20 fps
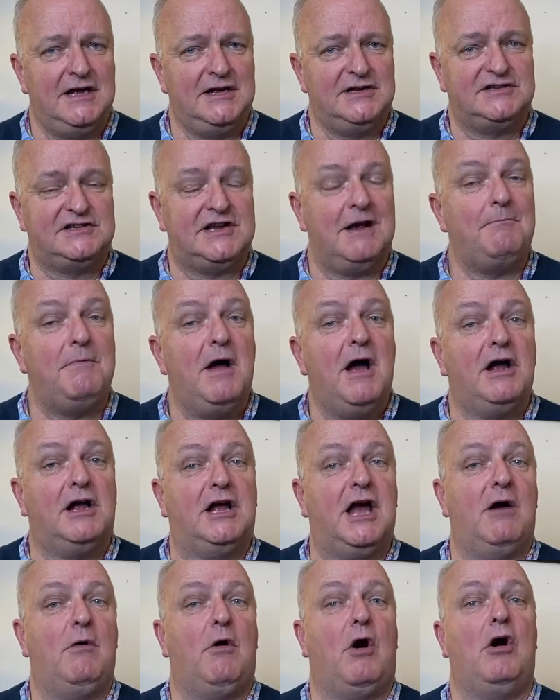Some
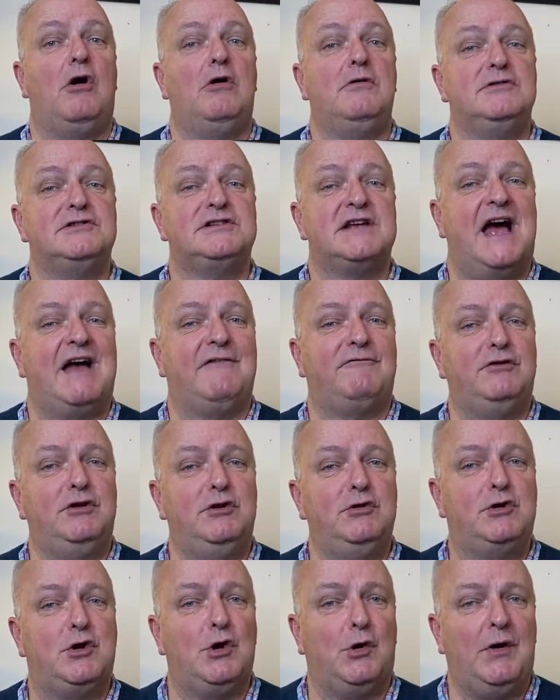go on to have
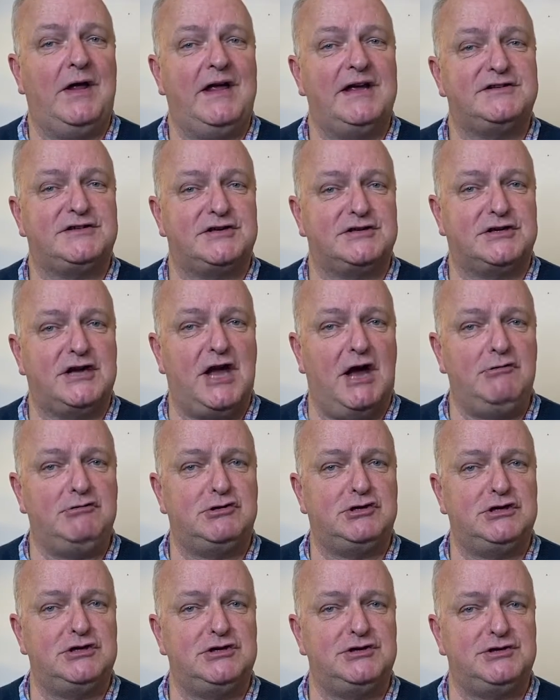new careers as
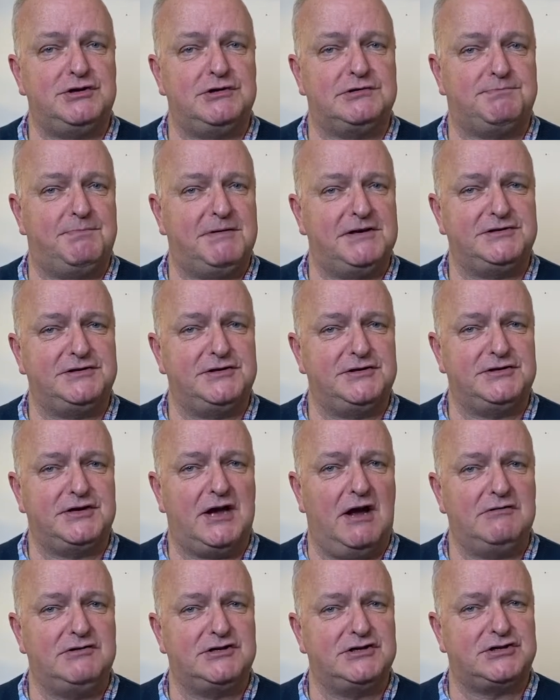coaches, as business
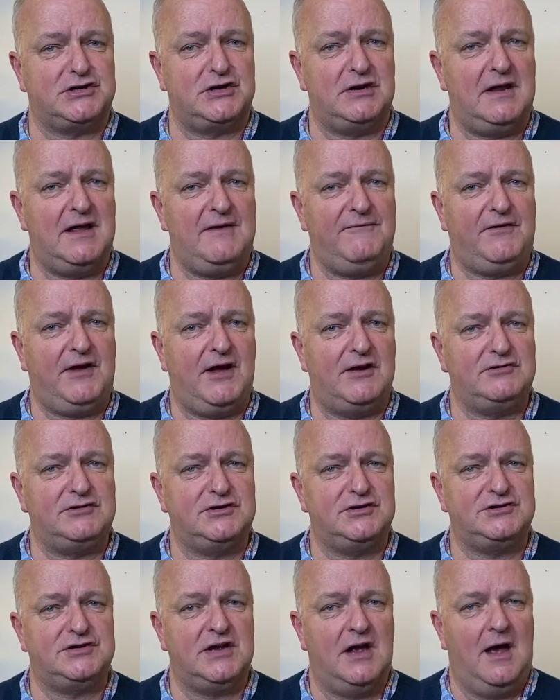coaches and life
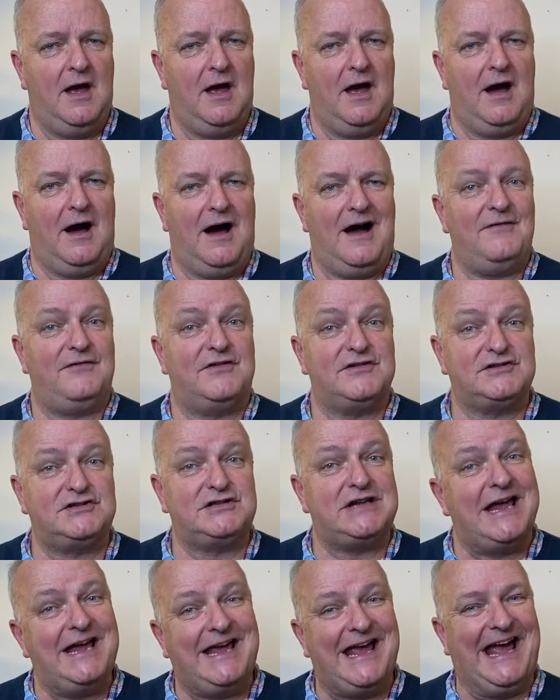coaches. Others
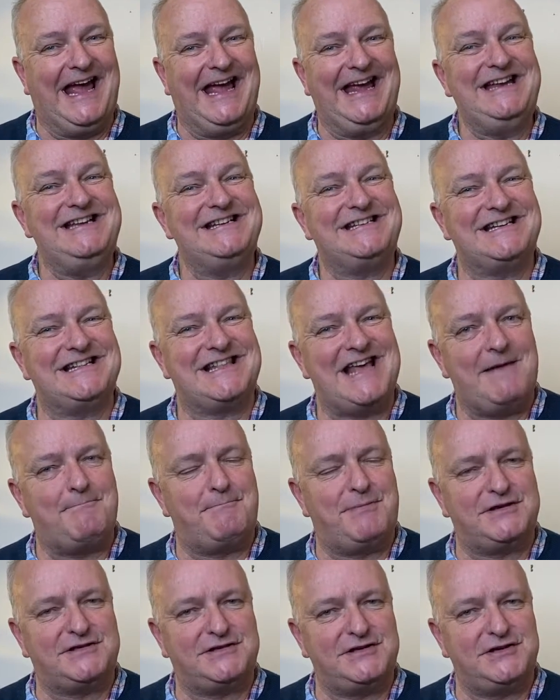take it into their
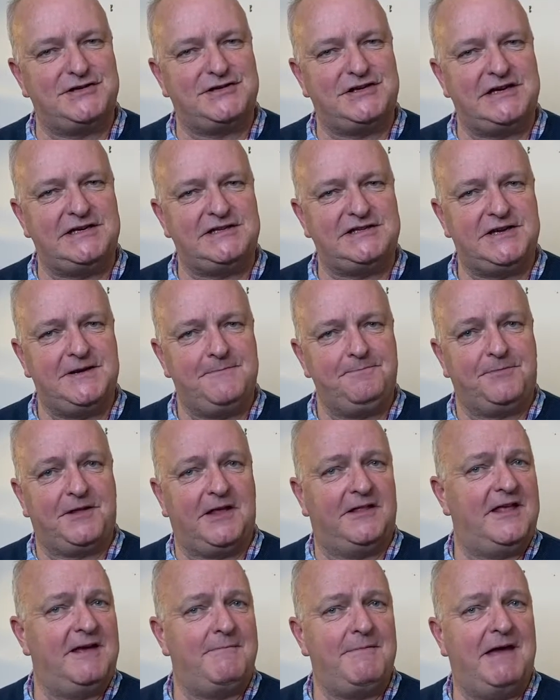businesses,
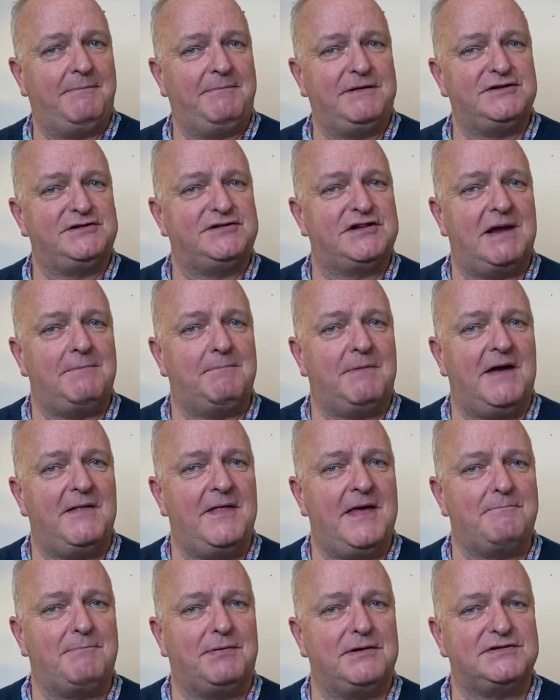and they may have been sent by
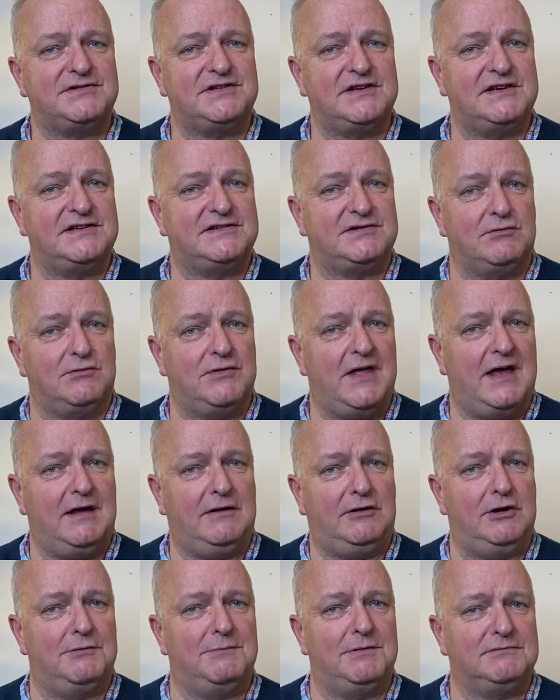their bosses or their
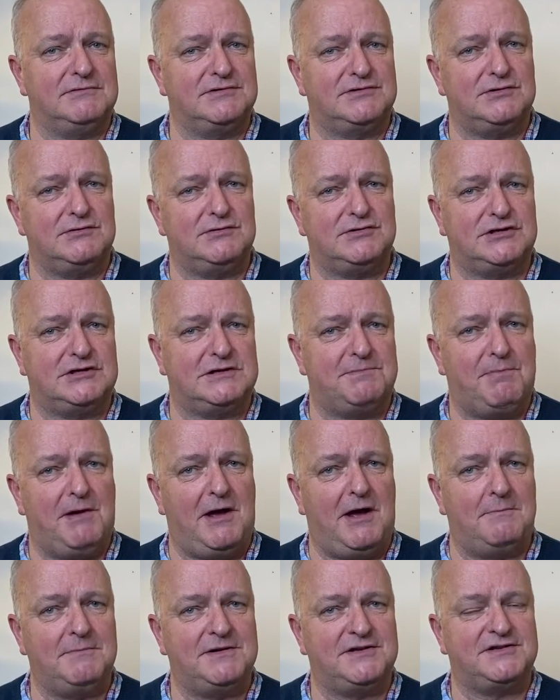human resources
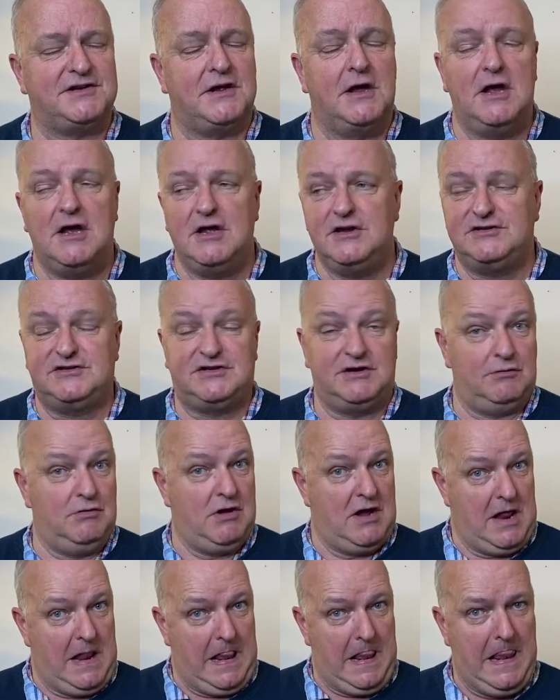departments to
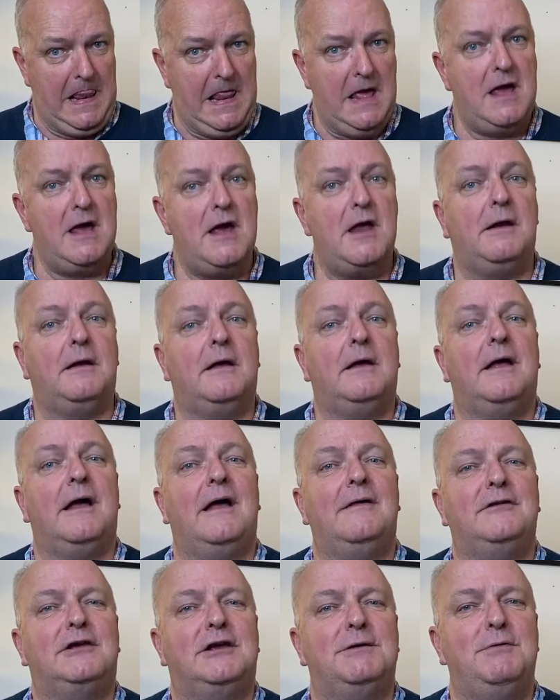learn
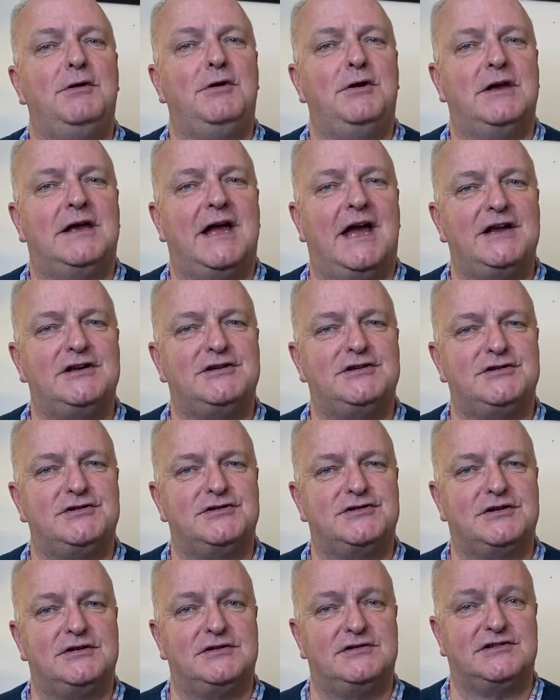communication
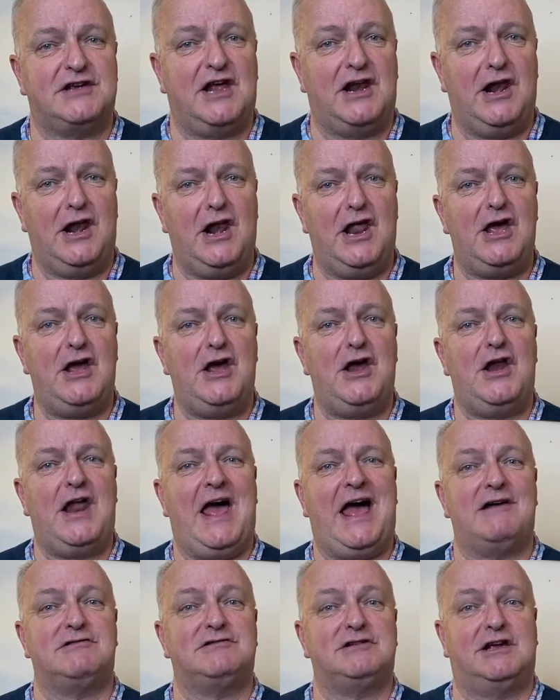skills and learn
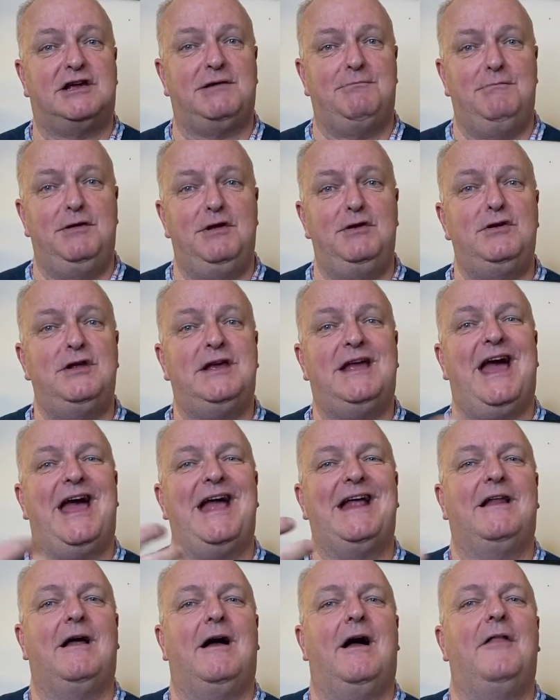how to
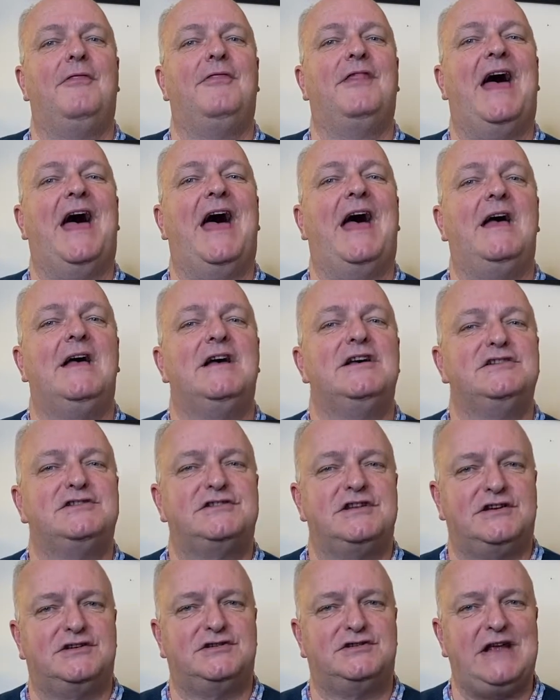communicate their
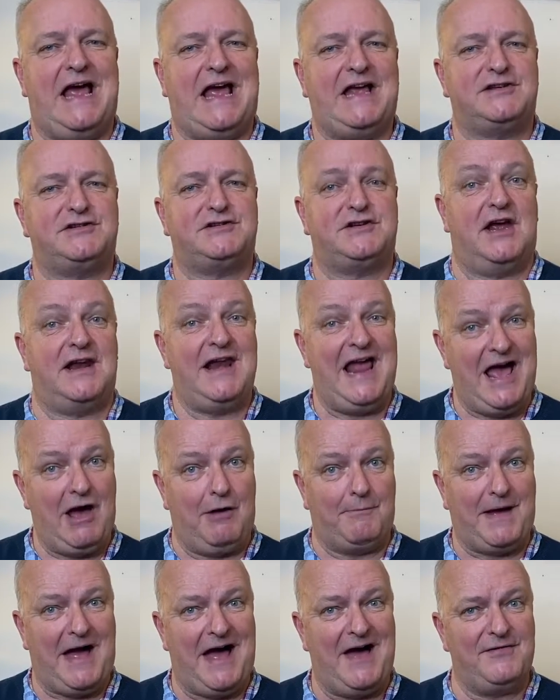success and
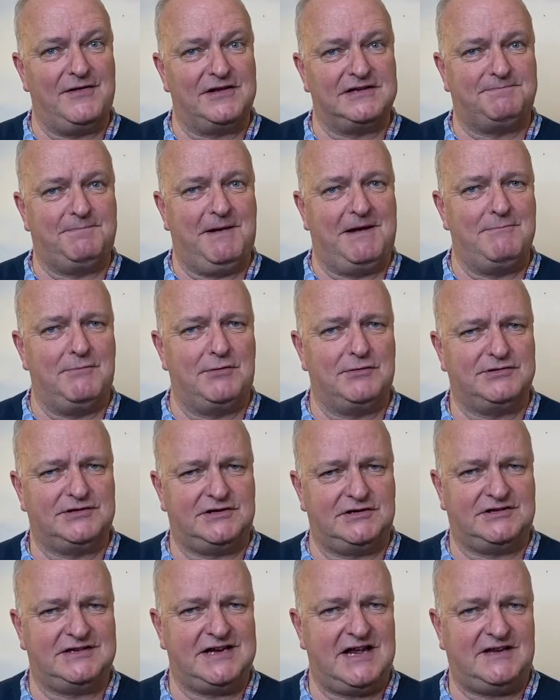help others be more
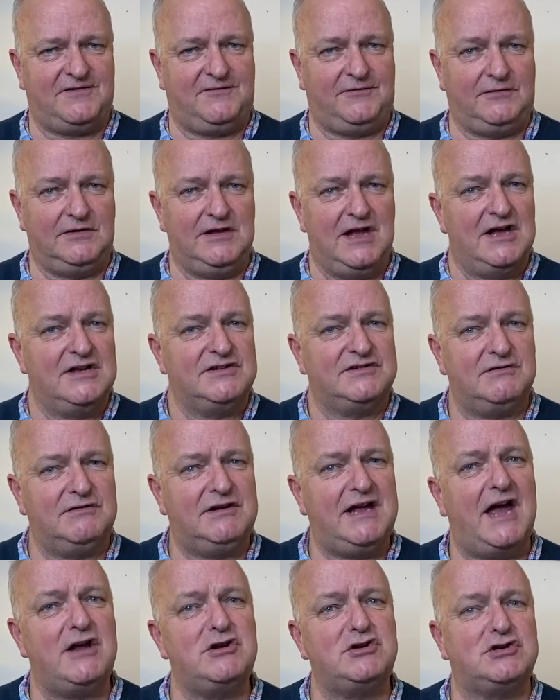successful. So
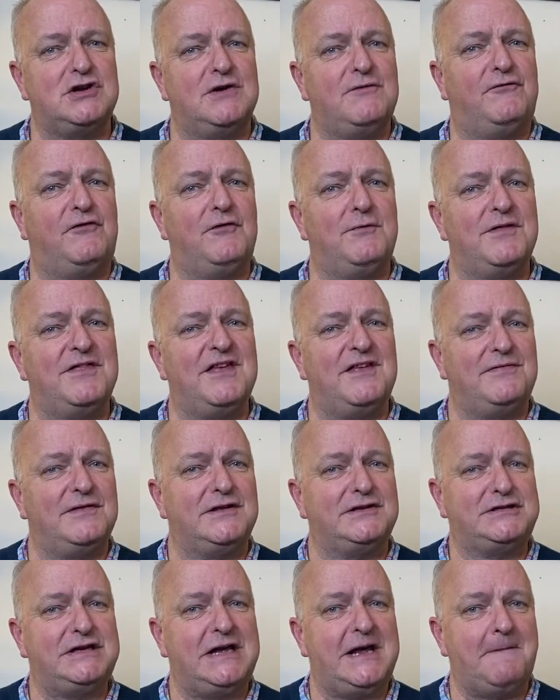coaching from within
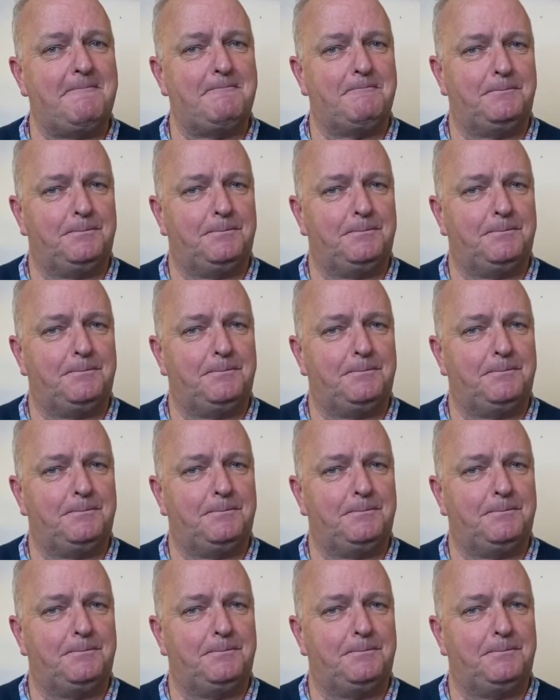the team.